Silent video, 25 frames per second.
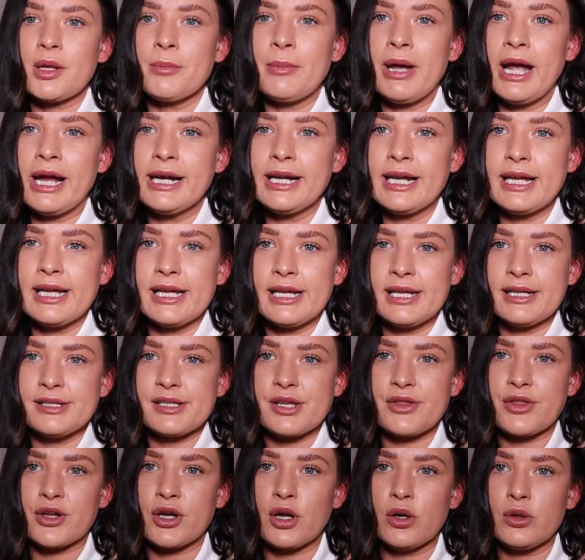Mine
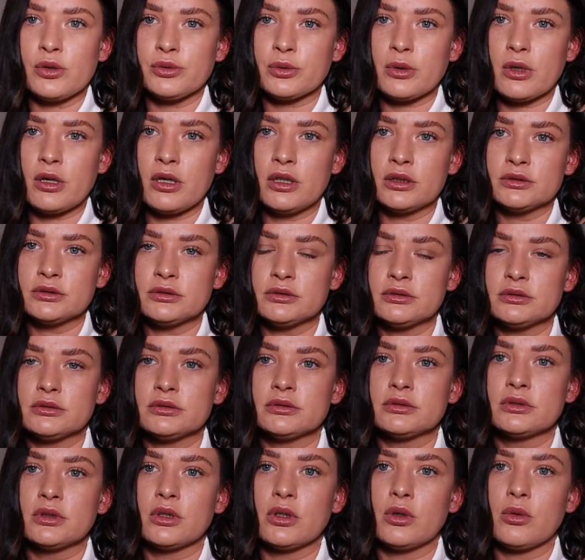is the gold one
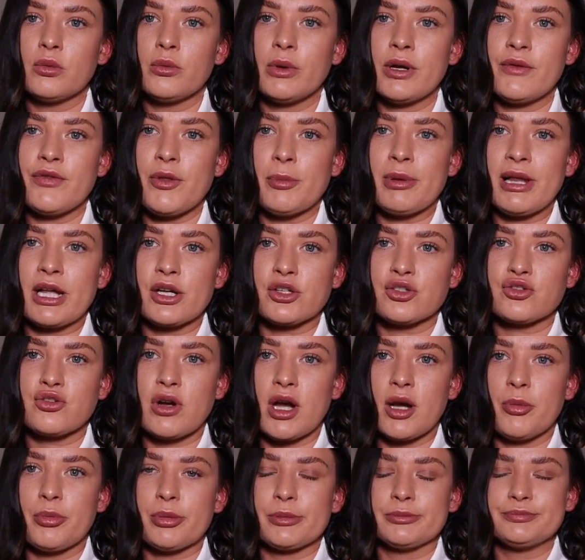with the black
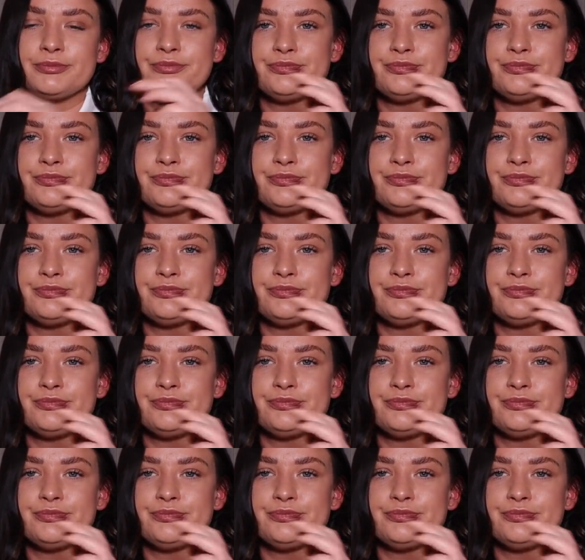strap.